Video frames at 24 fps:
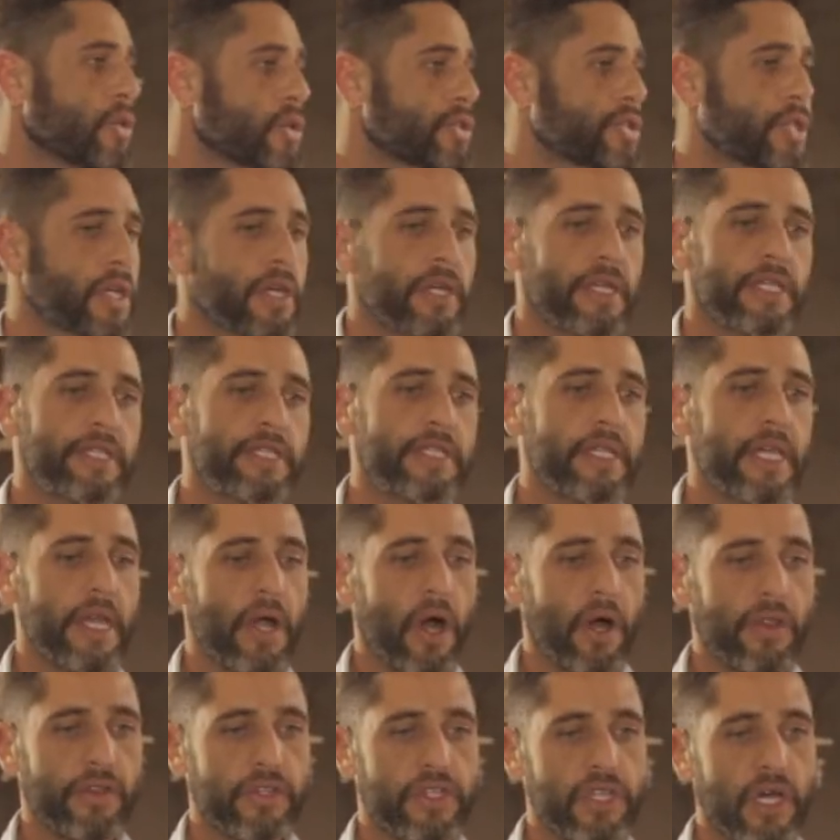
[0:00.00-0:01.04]
out with a plan to
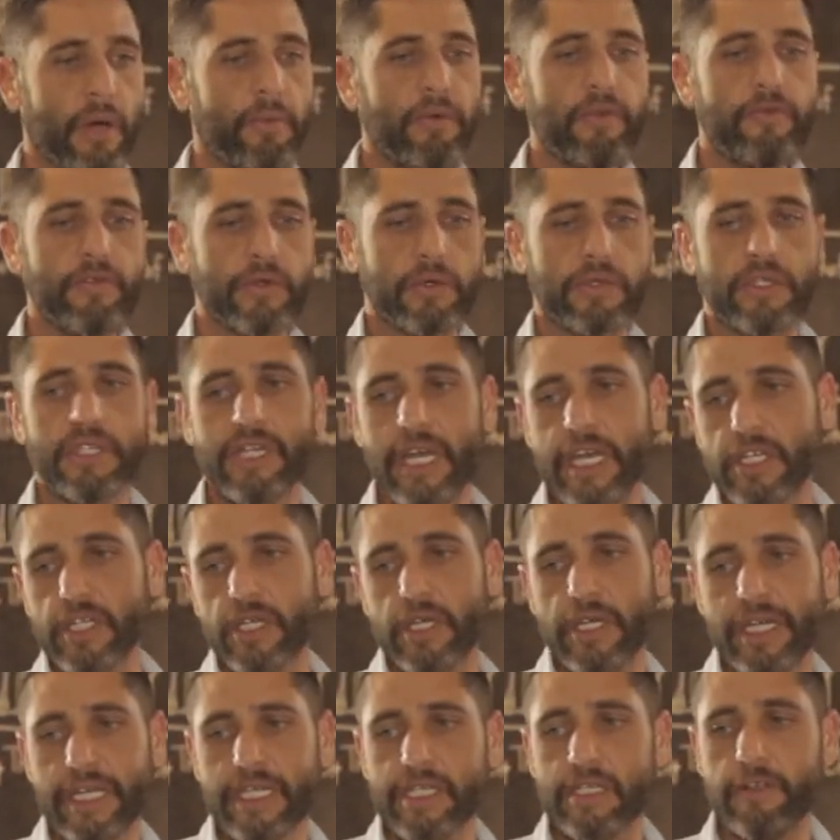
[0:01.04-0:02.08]
do 9 classes a
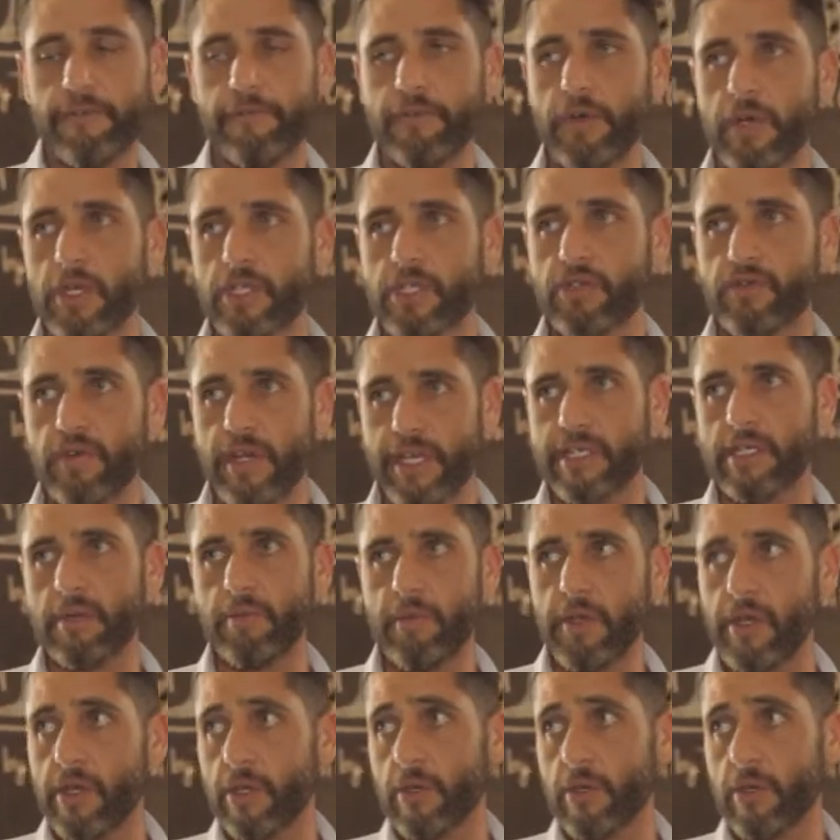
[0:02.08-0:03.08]
month. We're kind of hitting 20 in